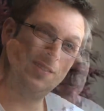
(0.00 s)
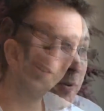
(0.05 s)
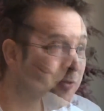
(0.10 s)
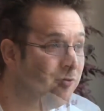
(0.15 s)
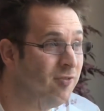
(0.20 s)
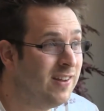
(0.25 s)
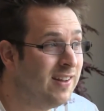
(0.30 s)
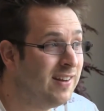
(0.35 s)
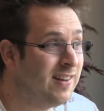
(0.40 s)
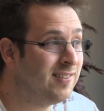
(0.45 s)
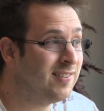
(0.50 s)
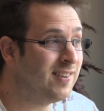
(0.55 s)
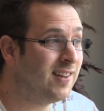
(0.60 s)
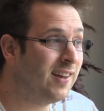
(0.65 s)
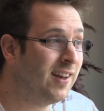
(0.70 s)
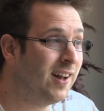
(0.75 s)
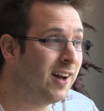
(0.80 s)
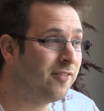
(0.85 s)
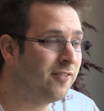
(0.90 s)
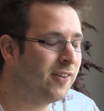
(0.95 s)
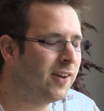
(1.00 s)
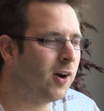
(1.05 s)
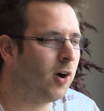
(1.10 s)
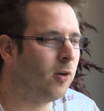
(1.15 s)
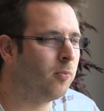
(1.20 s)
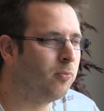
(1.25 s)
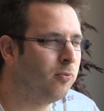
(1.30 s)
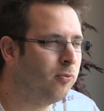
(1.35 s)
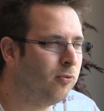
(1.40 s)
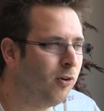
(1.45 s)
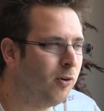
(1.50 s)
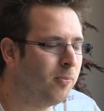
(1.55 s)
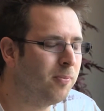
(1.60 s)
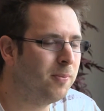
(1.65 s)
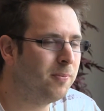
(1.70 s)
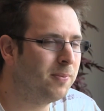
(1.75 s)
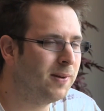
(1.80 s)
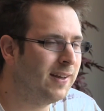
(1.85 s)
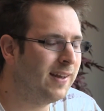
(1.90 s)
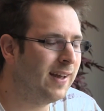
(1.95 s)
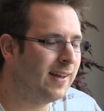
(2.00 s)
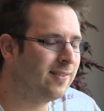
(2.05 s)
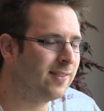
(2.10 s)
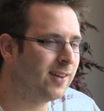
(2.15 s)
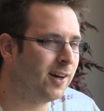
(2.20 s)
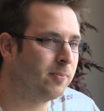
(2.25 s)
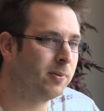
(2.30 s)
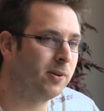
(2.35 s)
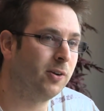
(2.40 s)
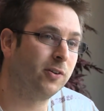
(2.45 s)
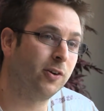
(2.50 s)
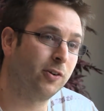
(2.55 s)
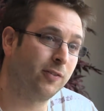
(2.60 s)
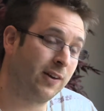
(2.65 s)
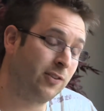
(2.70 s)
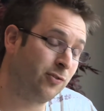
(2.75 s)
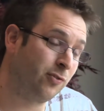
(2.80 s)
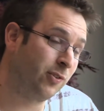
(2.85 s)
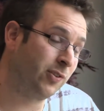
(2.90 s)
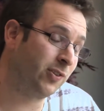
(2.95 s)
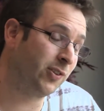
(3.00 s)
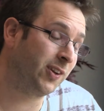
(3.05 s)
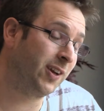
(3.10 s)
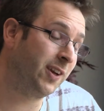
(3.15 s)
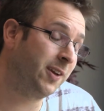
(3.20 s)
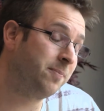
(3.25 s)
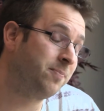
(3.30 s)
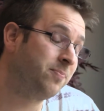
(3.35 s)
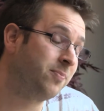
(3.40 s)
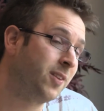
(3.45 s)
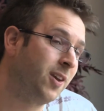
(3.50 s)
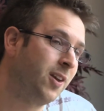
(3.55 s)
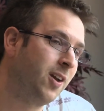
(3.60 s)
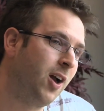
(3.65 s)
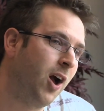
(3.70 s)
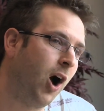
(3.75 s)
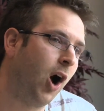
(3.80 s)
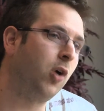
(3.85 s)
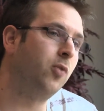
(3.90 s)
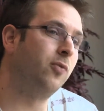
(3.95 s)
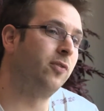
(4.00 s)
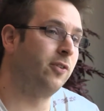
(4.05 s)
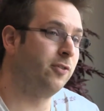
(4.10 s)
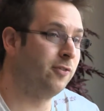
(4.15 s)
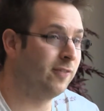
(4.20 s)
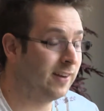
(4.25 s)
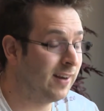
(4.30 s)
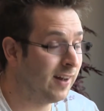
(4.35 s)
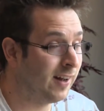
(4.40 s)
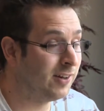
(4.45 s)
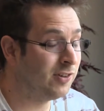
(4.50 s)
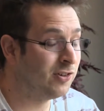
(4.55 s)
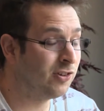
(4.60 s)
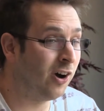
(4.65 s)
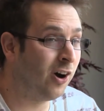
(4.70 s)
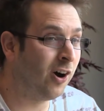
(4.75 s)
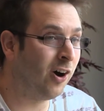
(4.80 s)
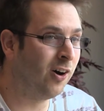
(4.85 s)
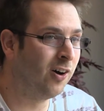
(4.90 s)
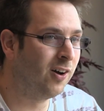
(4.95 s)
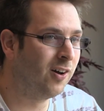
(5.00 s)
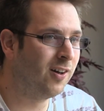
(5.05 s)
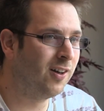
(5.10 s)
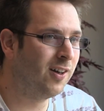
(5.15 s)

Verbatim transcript: But realistically, I think I'll probably end up along a graduate scheme, hopefully within HR,